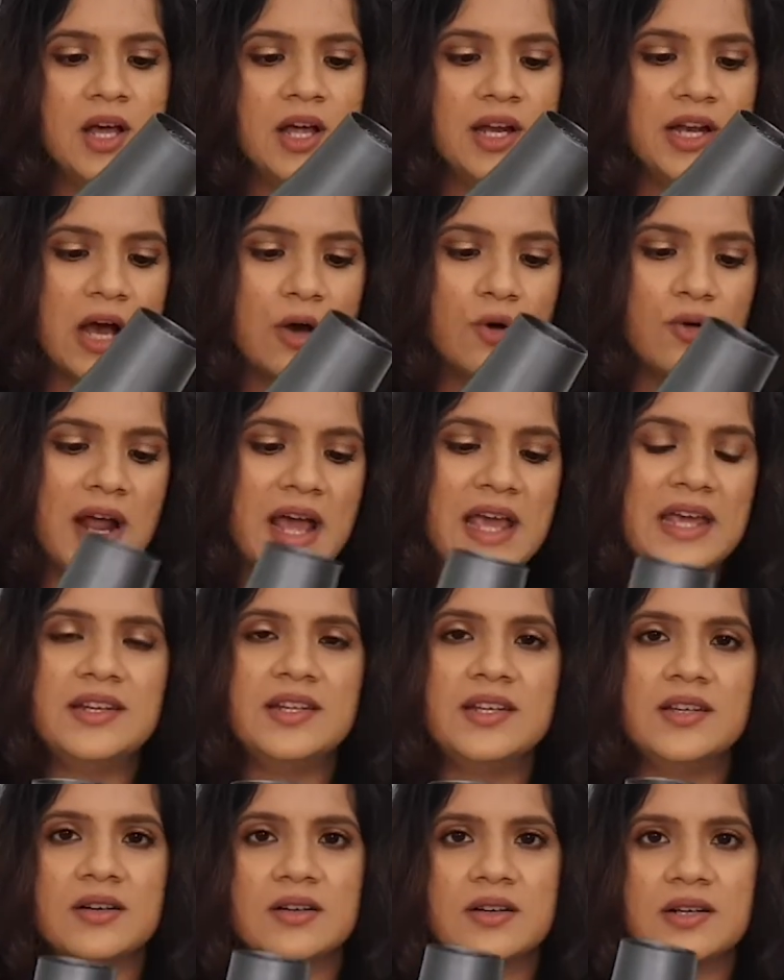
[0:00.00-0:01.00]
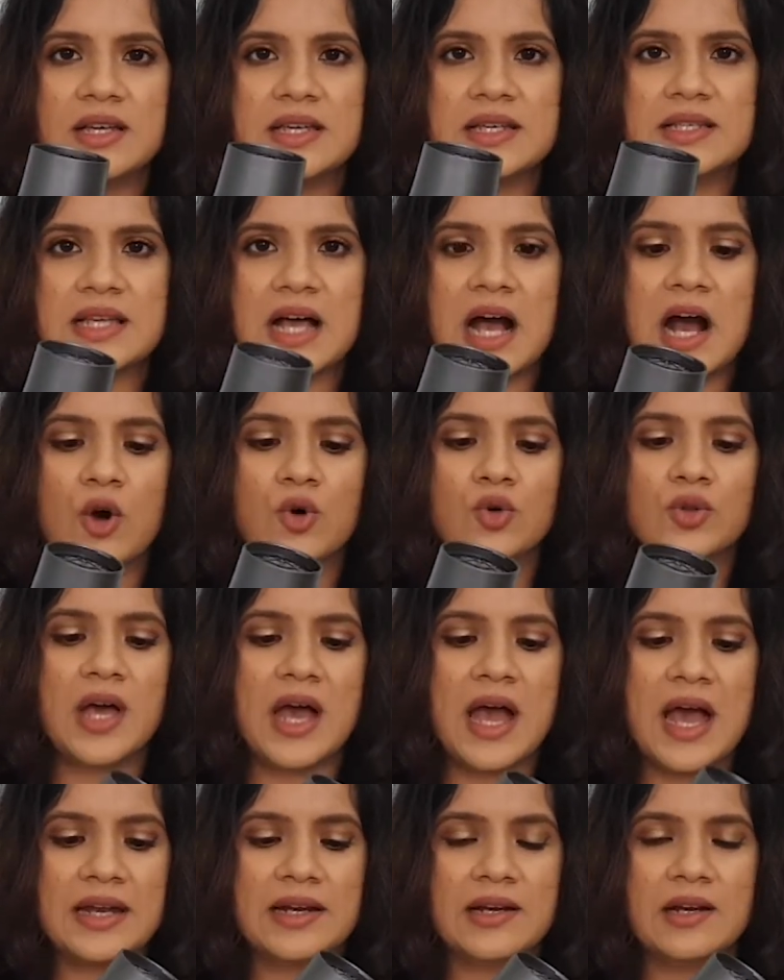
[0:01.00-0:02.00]
Now right here is how the
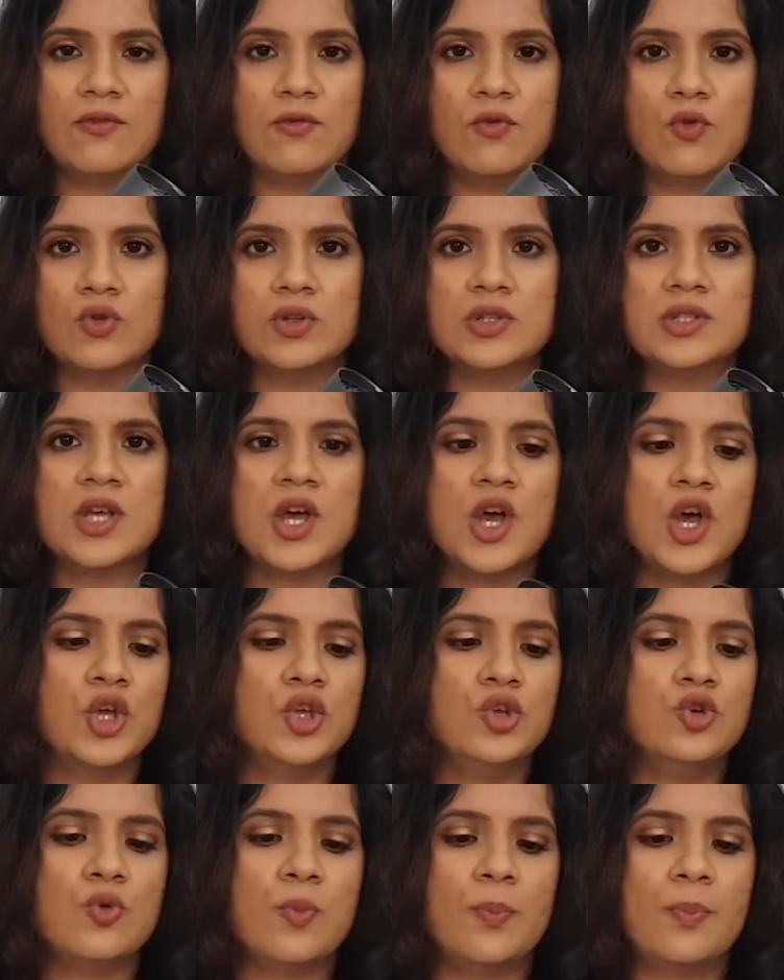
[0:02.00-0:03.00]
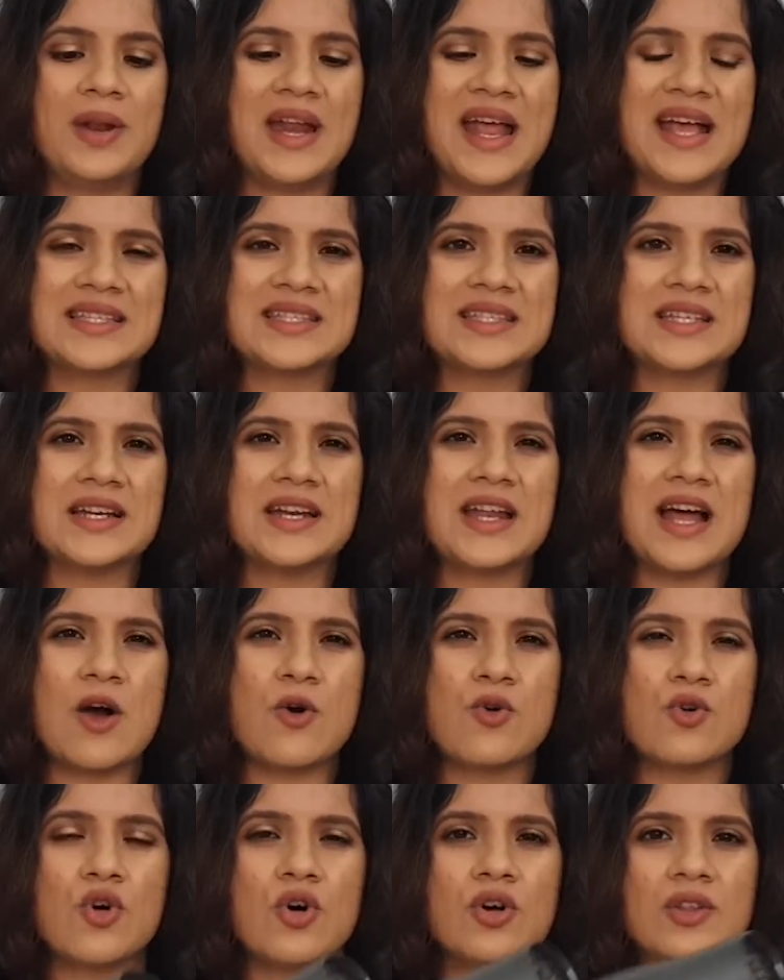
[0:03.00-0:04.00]
handle folds. You press
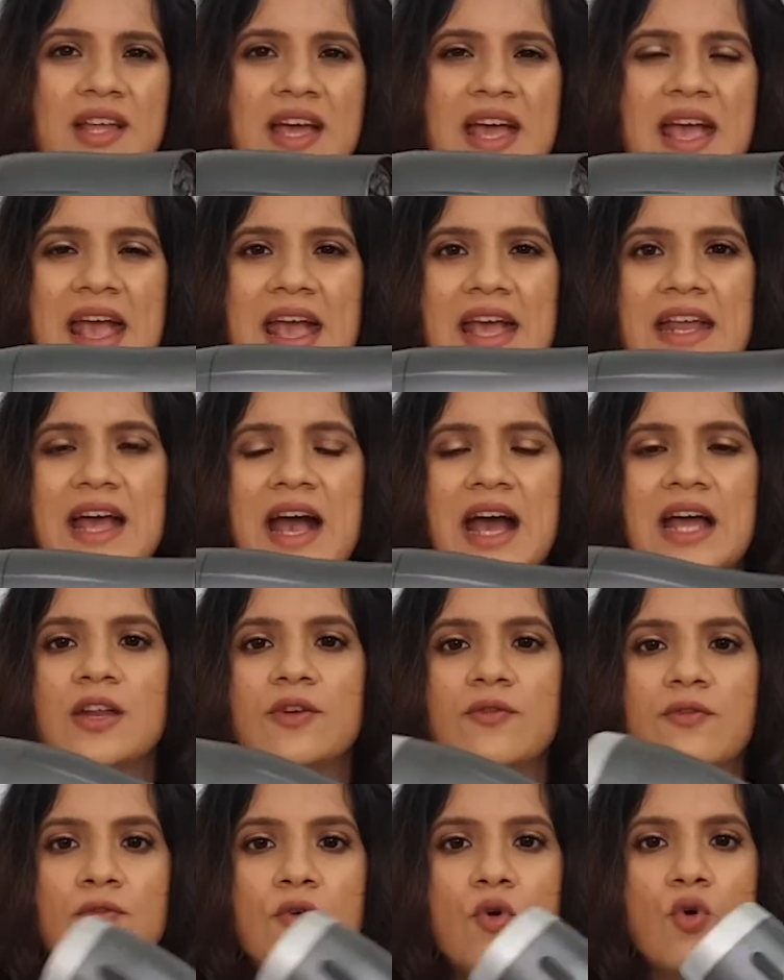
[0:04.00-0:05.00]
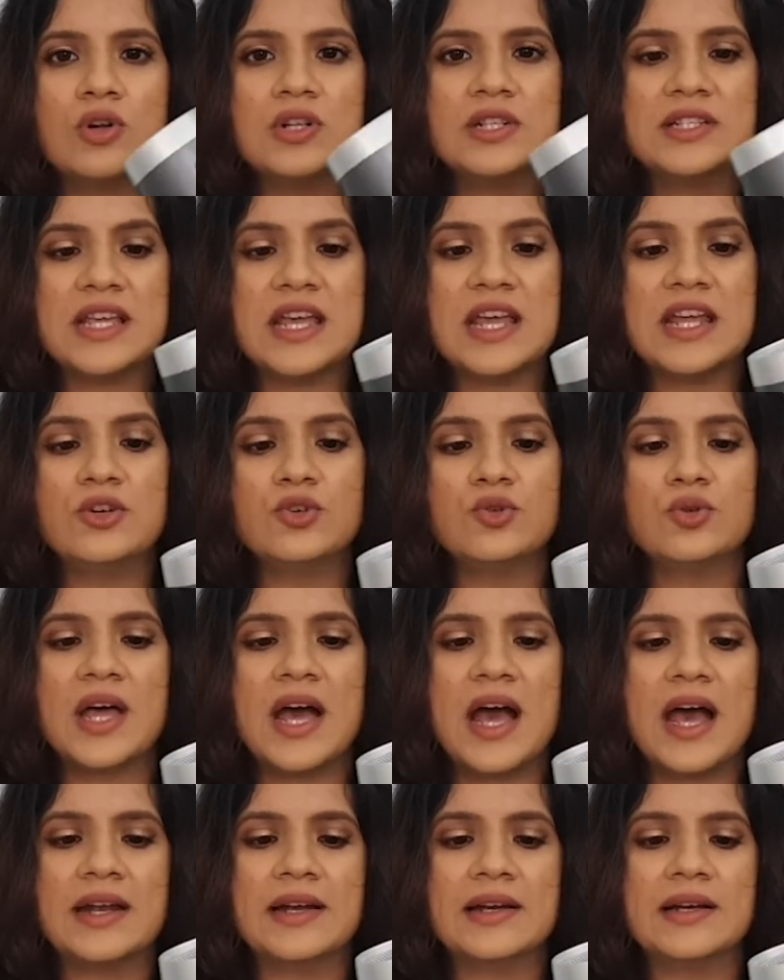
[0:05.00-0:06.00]
down on the head and it folds into the
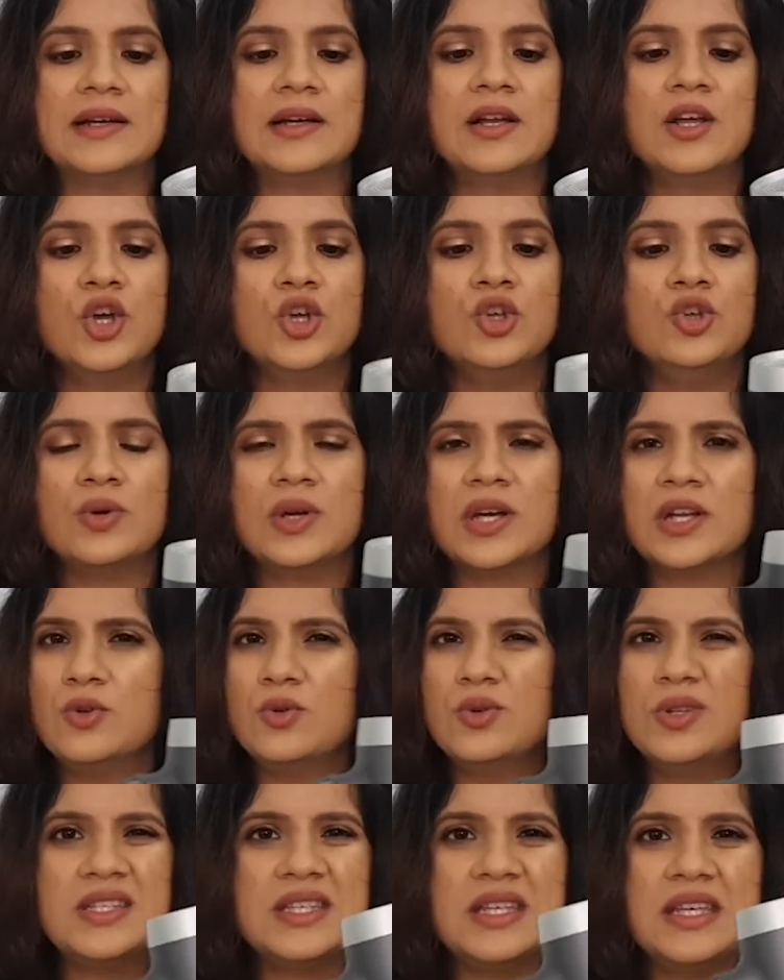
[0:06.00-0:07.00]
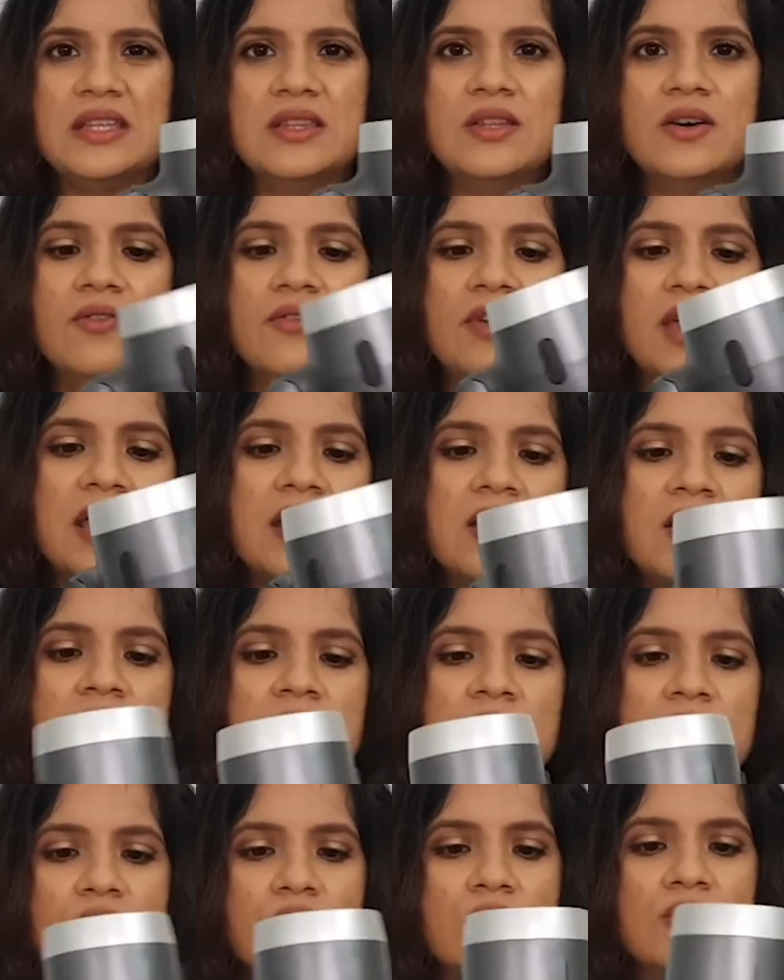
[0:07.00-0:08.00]
handle. You can do this either way.
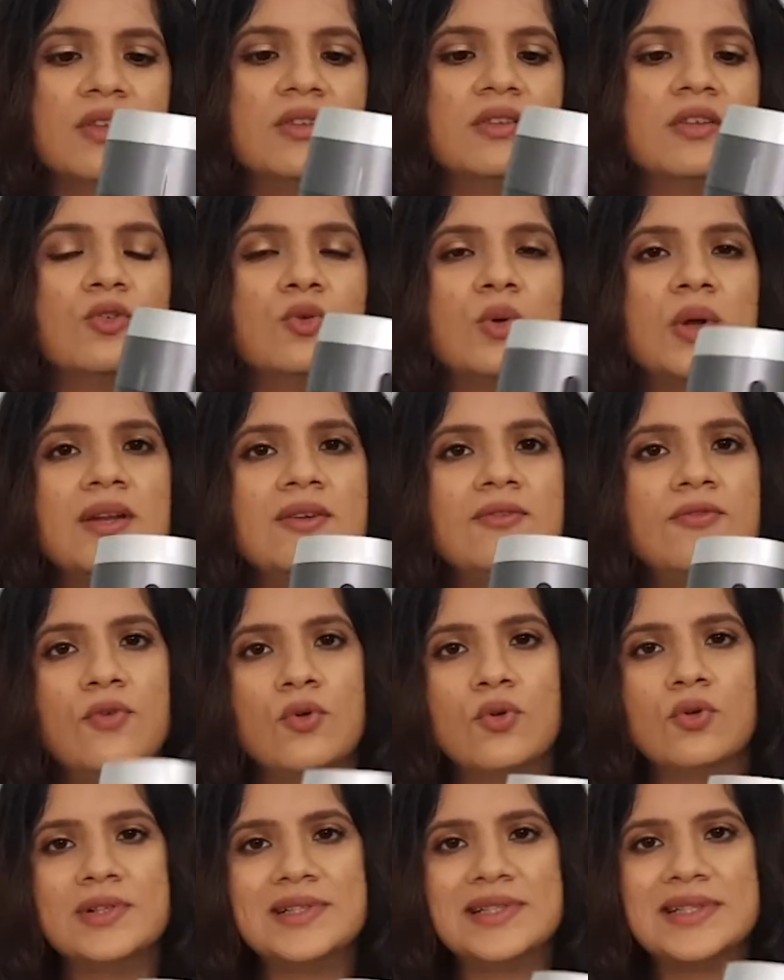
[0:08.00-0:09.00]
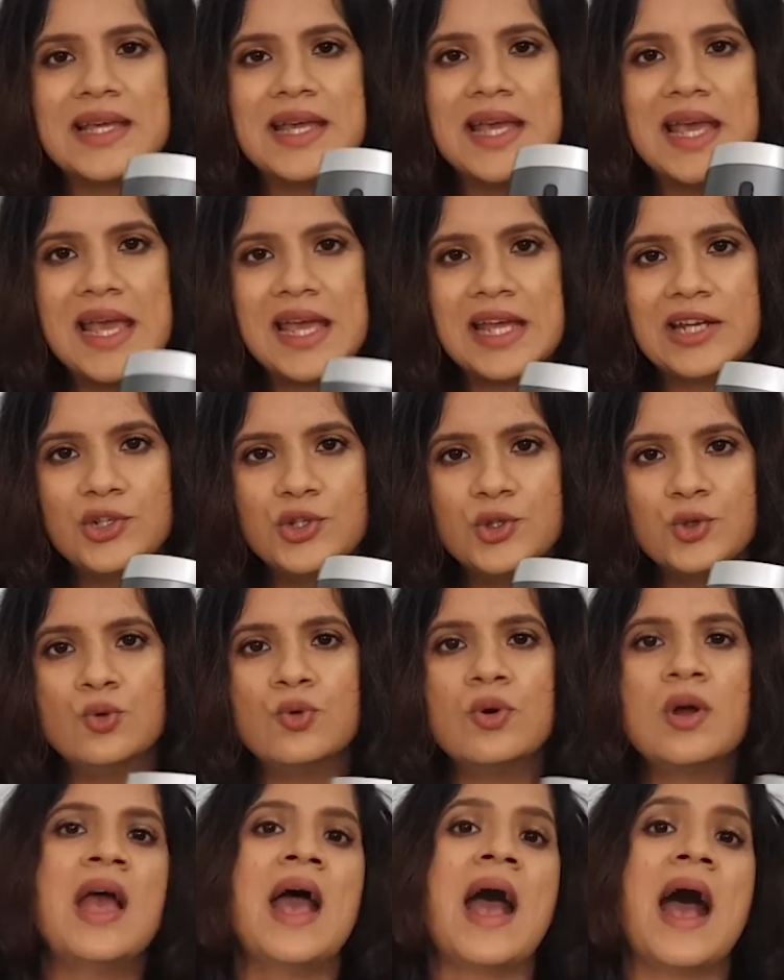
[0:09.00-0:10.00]
So this is what it folds into,
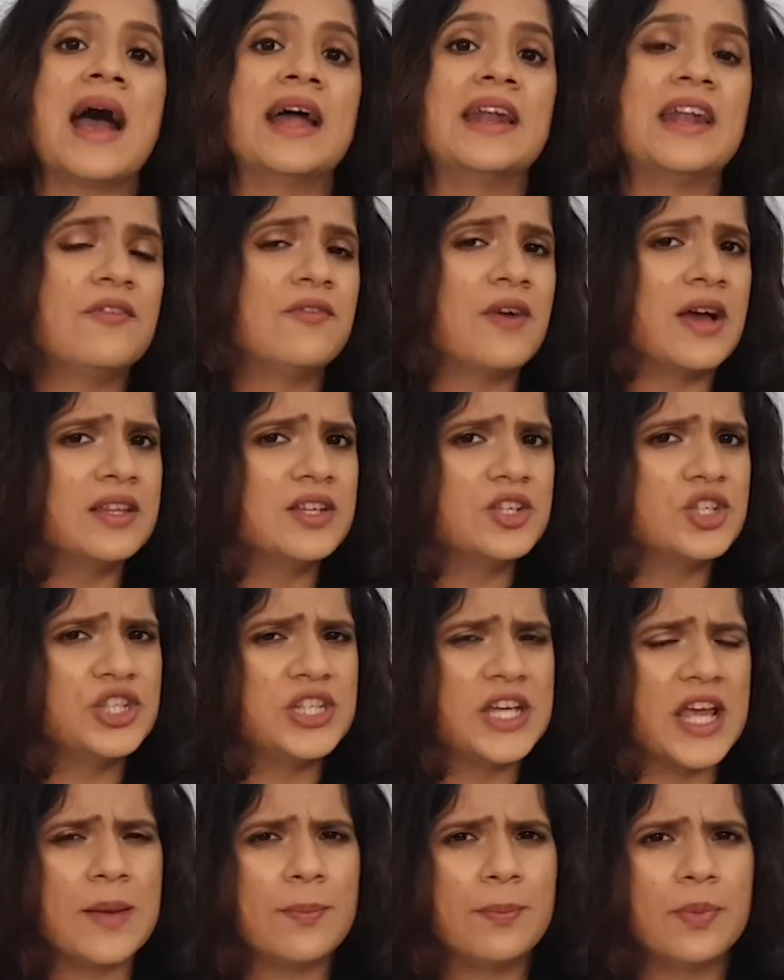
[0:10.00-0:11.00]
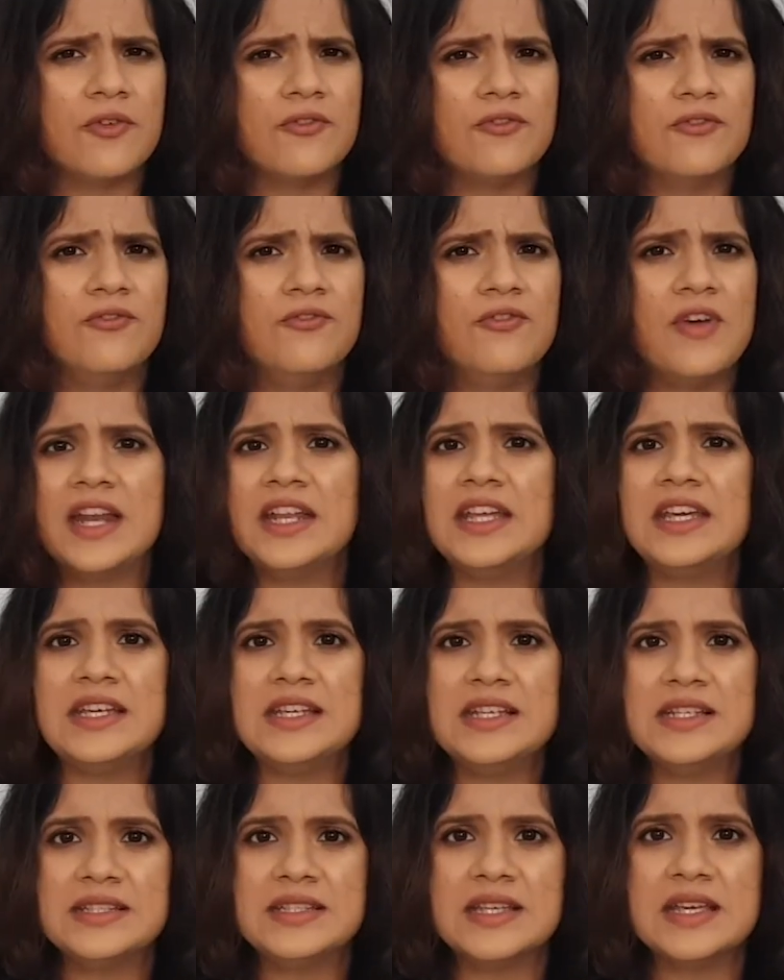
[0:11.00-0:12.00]
and I find the shape very
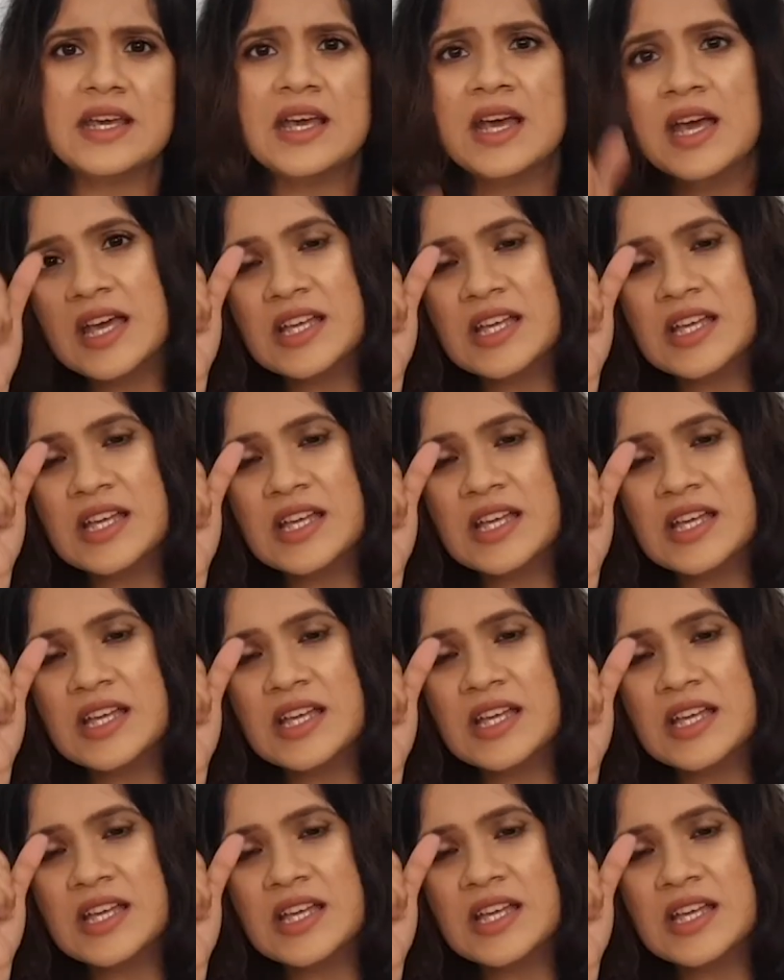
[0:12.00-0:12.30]
easy.